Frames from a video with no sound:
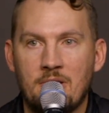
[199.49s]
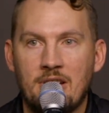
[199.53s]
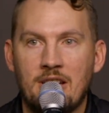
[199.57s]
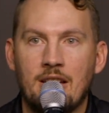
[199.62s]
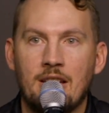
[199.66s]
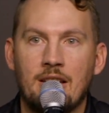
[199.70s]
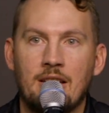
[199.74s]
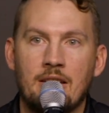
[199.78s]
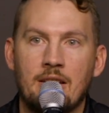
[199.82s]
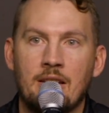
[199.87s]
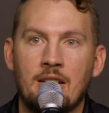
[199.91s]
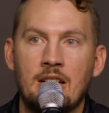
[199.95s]

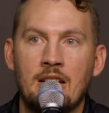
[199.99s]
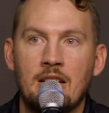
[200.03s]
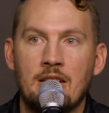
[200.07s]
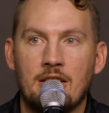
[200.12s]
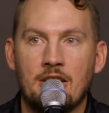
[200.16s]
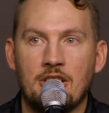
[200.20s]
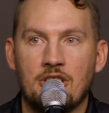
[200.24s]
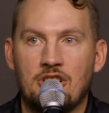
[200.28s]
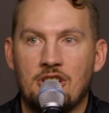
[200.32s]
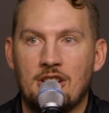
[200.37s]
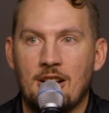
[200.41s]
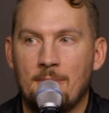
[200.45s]
being
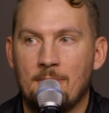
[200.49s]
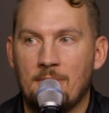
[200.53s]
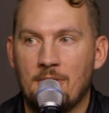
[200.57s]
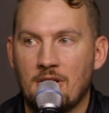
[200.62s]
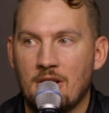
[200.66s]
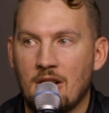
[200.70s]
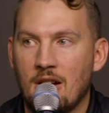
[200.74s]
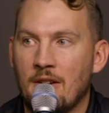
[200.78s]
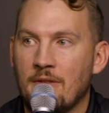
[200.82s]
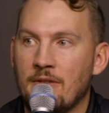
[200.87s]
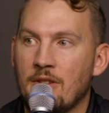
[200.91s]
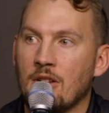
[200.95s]
the
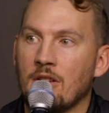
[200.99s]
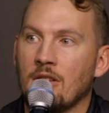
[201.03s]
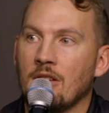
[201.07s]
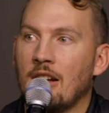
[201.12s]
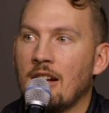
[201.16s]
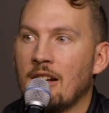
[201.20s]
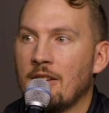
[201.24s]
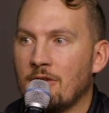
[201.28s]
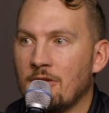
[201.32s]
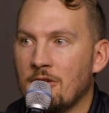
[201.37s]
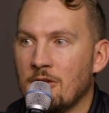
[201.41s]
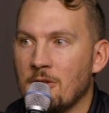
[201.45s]
shepherd of your
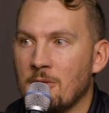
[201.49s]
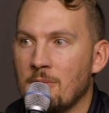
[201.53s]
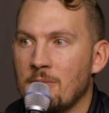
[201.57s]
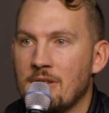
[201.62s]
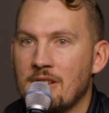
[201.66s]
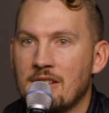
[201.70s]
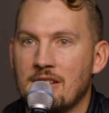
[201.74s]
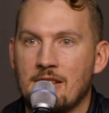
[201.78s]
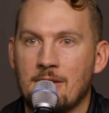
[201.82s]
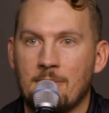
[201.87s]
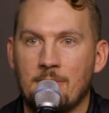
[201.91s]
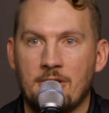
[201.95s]
life group,
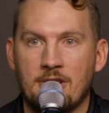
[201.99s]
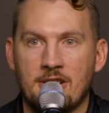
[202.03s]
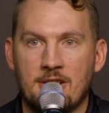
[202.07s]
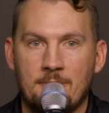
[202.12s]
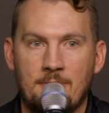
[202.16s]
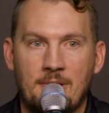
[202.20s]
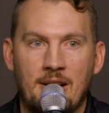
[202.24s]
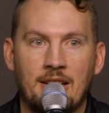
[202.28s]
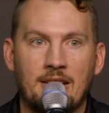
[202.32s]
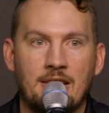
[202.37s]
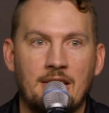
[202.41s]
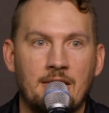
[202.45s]
is the
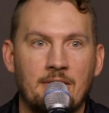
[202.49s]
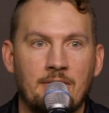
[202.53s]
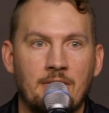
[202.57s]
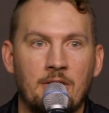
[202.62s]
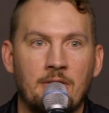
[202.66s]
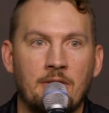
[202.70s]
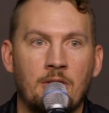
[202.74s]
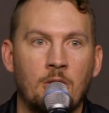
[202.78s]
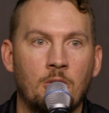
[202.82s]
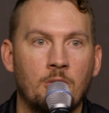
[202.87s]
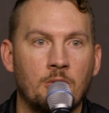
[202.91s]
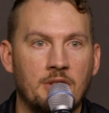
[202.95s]
perspective
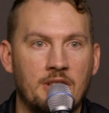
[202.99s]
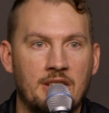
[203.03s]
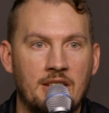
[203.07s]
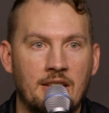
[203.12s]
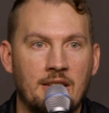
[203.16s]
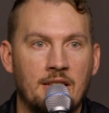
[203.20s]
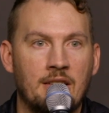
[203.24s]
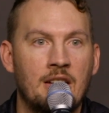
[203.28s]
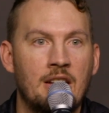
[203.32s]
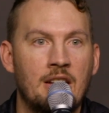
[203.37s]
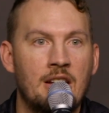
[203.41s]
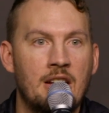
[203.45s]
of
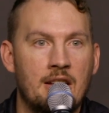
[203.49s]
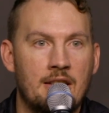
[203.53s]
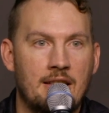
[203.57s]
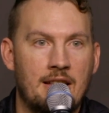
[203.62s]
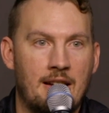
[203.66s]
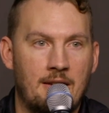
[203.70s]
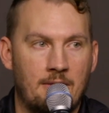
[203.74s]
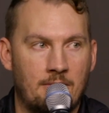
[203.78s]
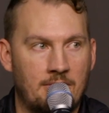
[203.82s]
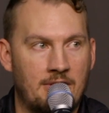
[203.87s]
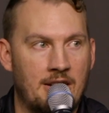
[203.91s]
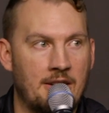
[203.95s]
holding
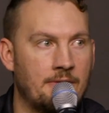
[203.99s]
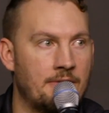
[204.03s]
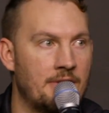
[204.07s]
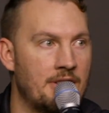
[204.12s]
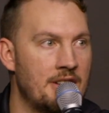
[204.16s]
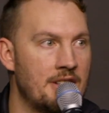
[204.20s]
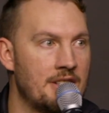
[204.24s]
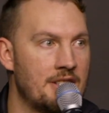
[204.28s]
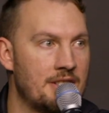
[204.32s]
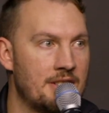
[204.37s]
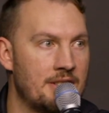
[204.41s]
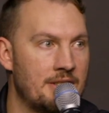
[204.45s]
that
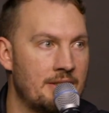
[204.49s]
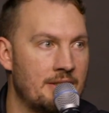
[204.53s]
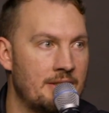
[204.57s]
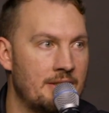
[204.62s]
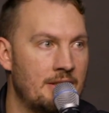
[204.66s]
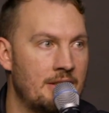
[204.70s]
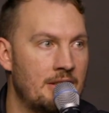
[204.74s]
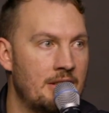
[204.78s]
reverence